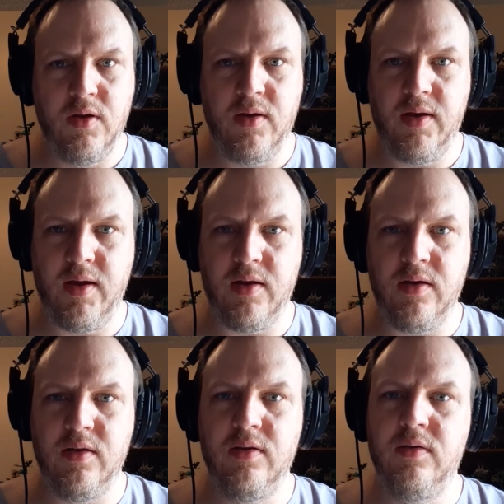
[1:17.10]
and
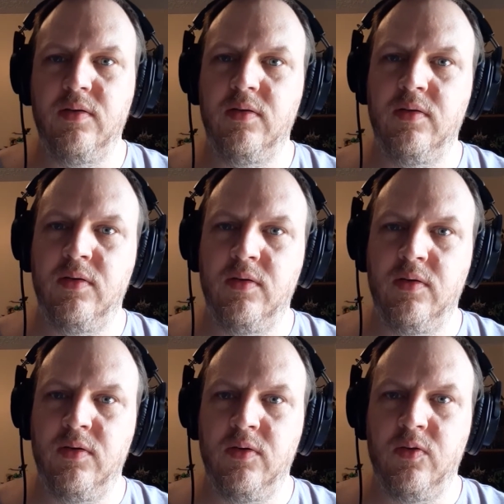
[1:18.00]

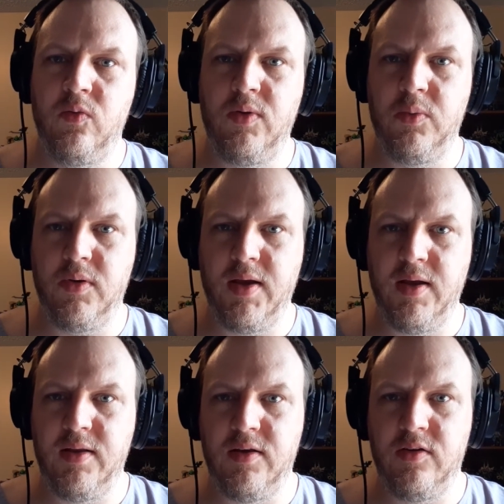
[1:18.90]
we will get
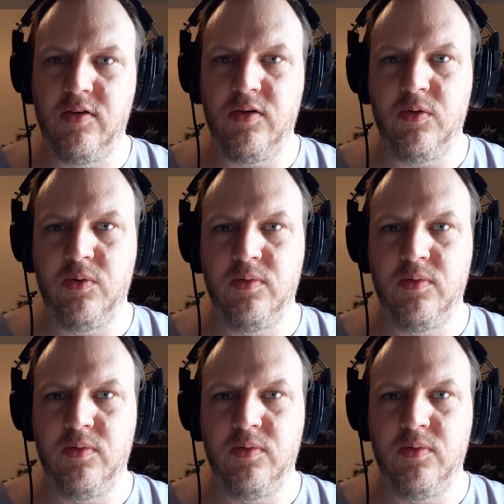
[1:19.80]
into